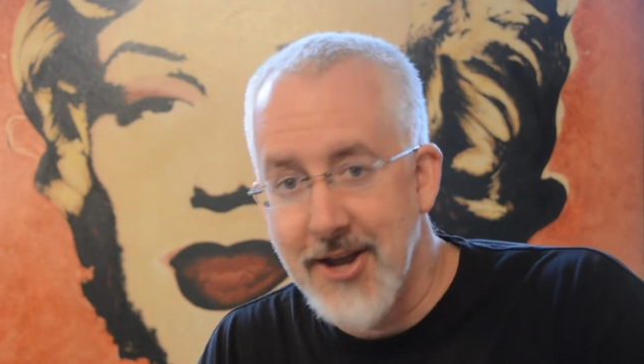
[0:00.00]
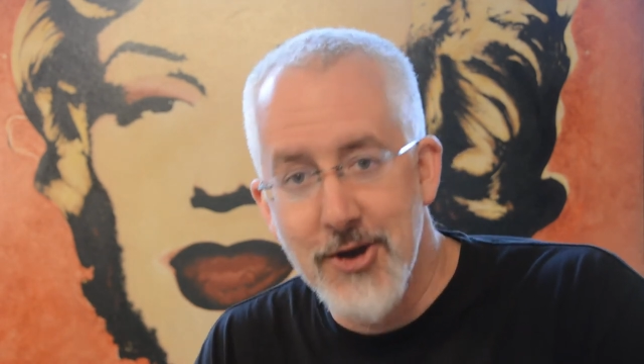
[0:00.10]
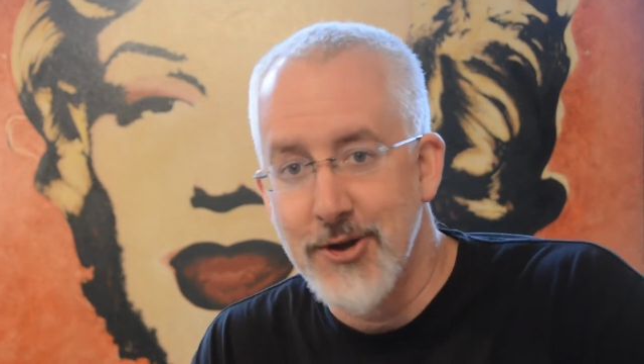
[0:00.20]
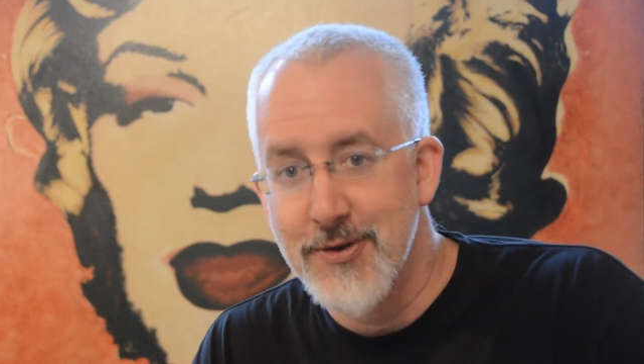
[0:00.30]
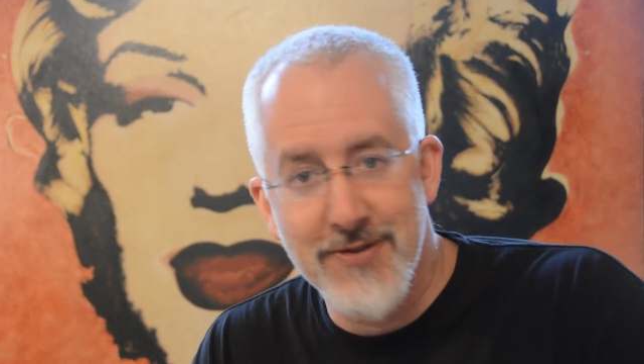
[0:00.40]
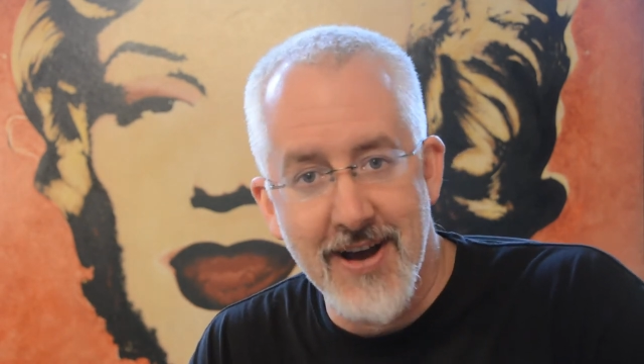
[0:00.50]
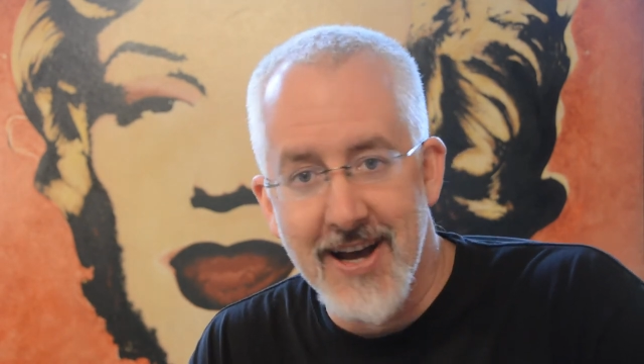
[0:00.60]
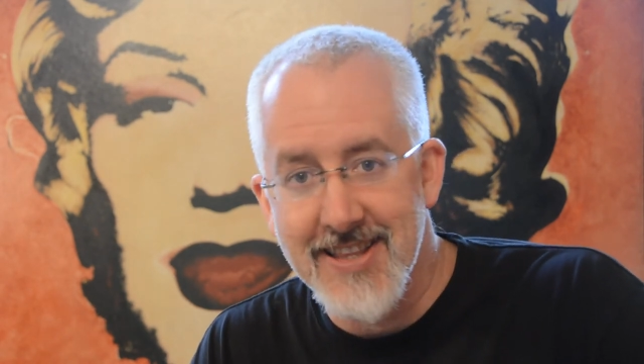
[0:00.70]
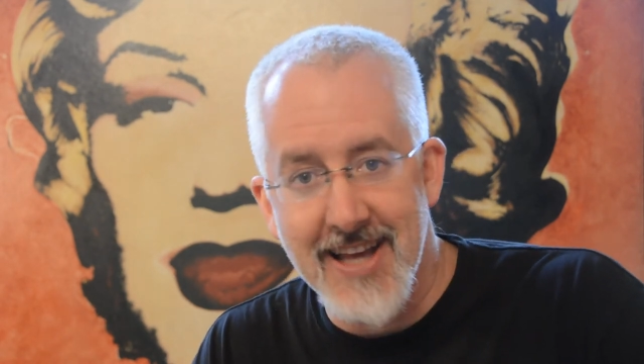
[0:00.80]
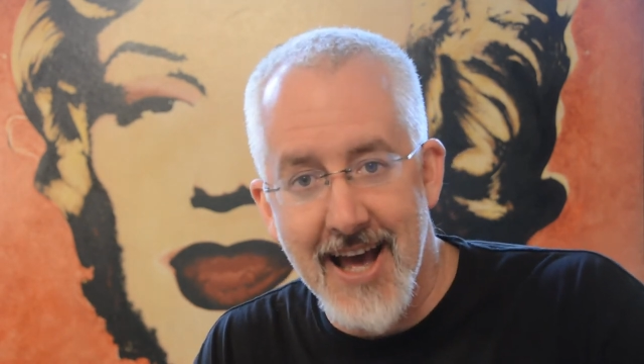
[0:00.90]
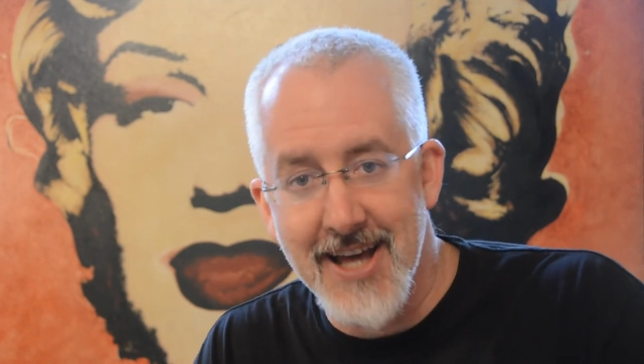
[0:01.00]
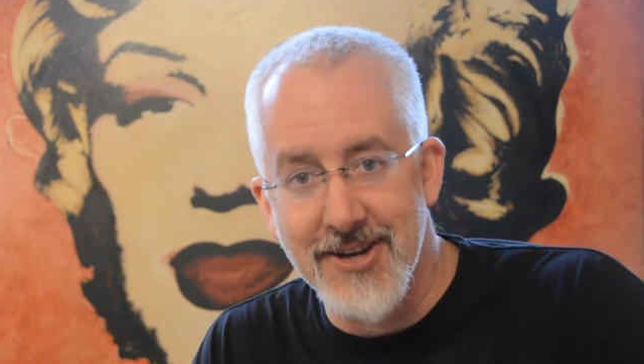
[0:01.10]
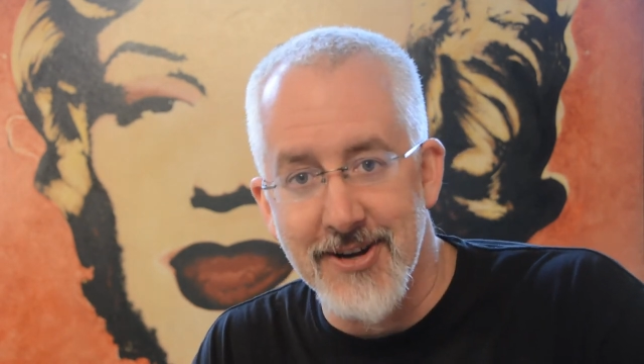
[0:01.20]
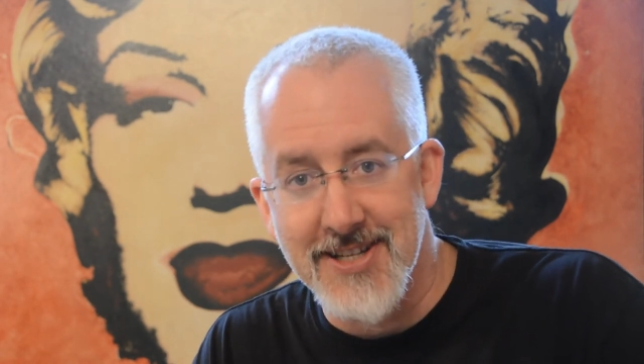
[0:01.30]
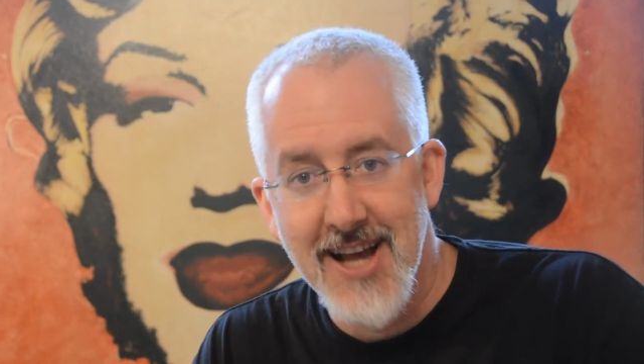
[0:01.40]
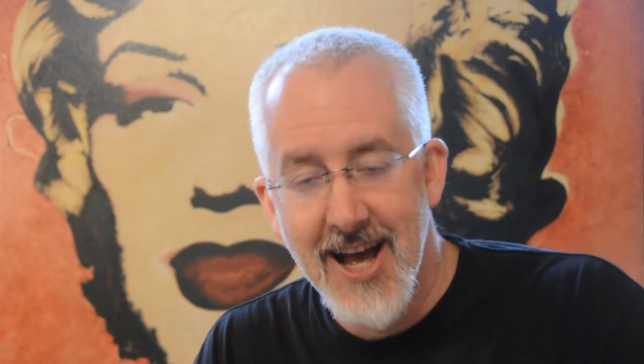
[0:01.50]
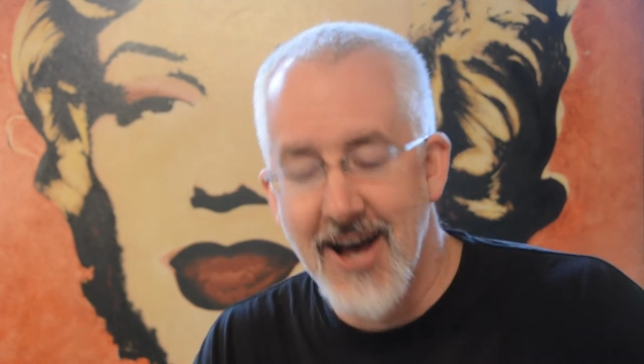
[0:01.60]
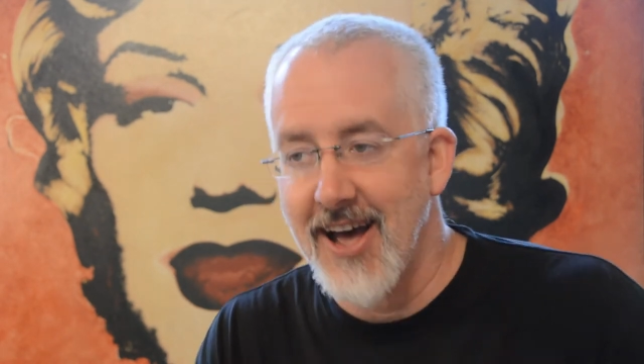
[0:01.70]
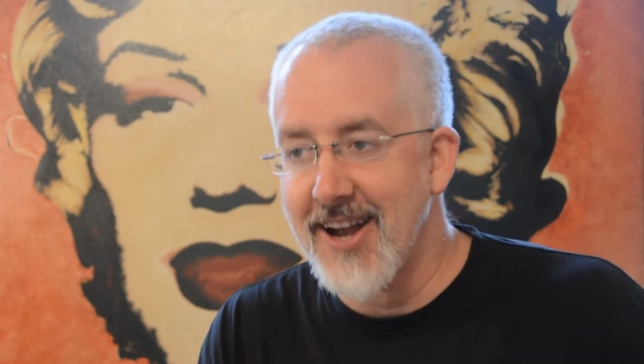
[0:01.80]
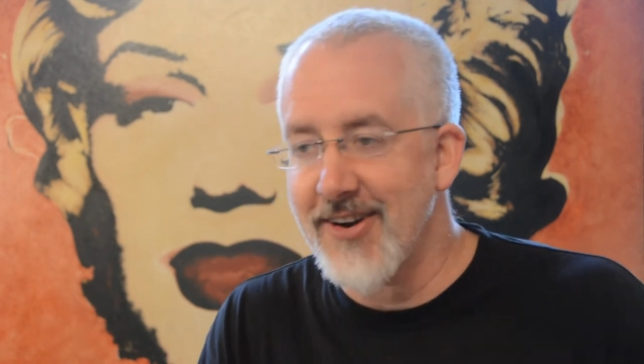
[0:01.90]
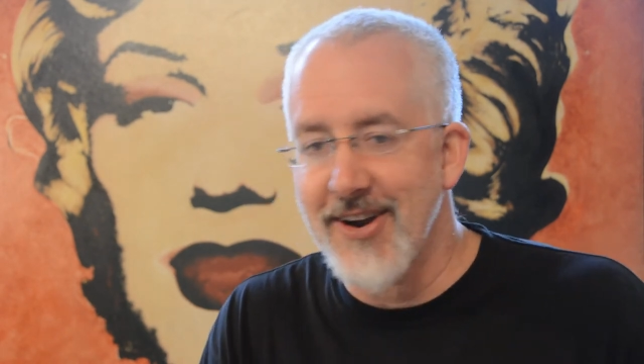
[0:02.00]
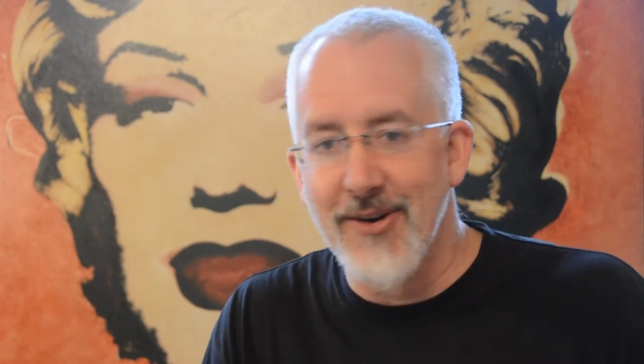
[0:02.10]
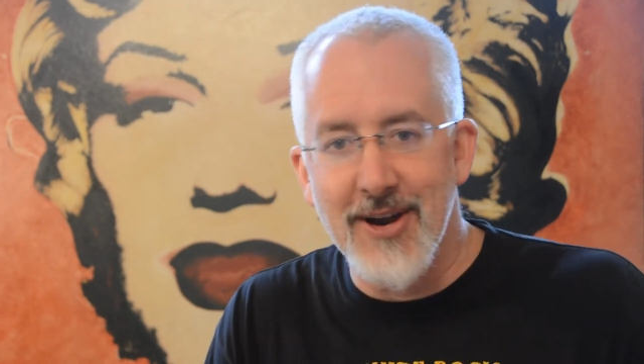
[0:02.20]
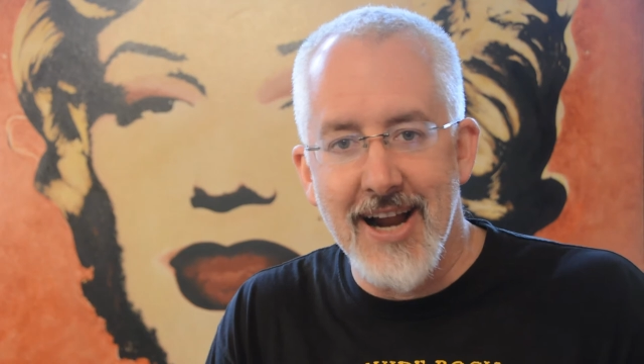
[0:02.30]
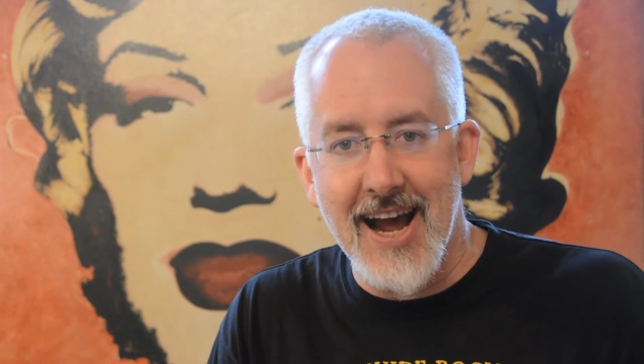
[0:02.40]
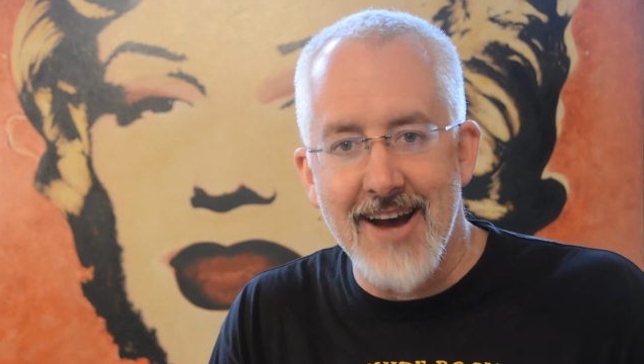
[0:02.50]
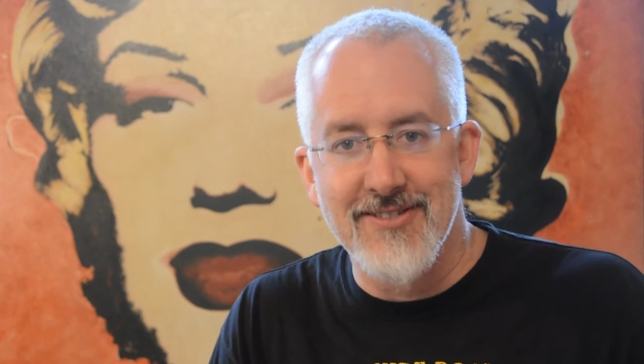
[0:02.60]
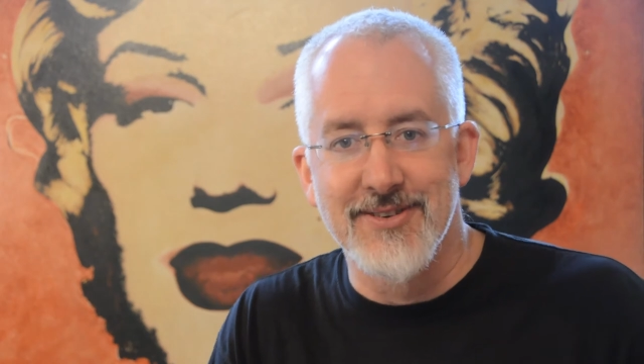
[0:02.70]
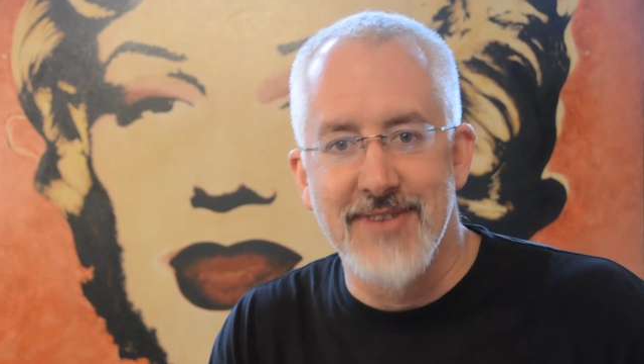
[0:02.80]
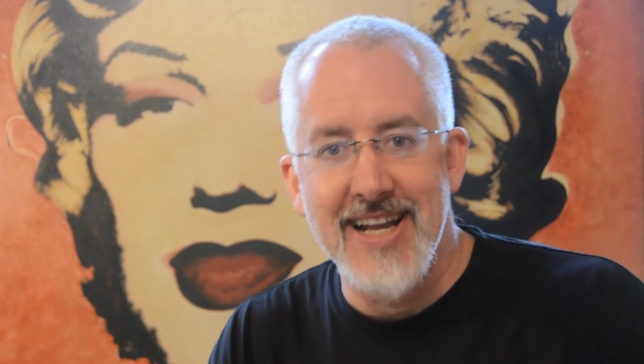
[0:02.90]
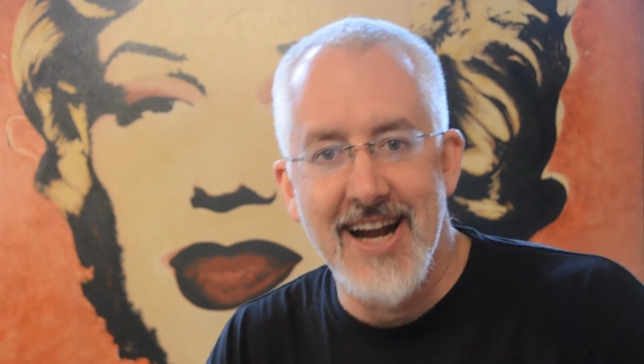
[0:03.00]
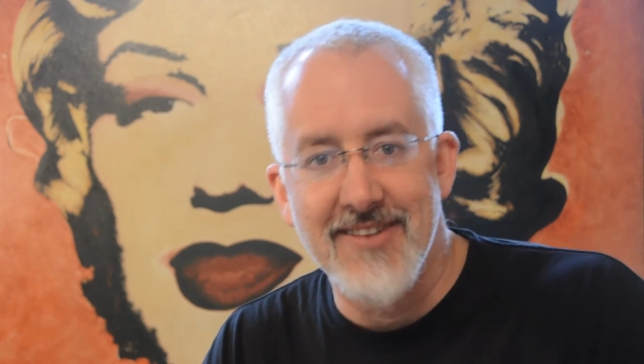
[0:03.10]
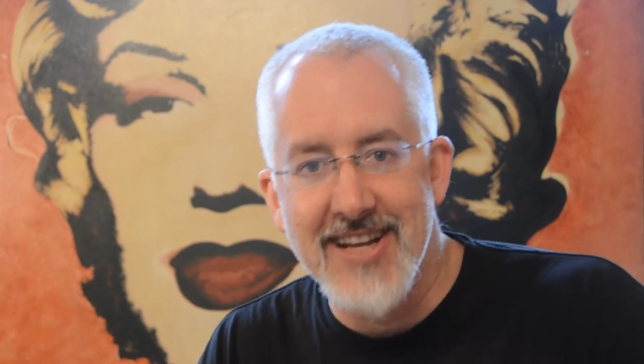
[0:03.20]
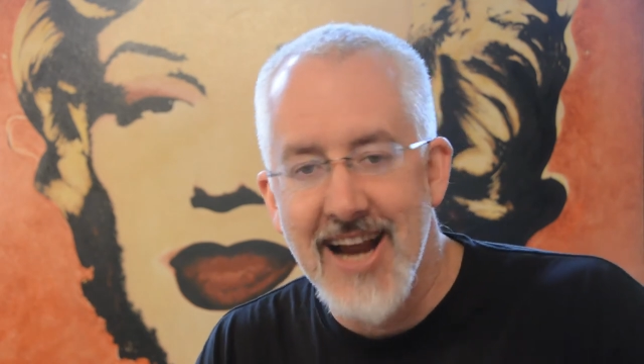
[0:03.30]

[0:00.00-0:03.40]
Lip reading: I couldn't find the address. I don't know what happened, man.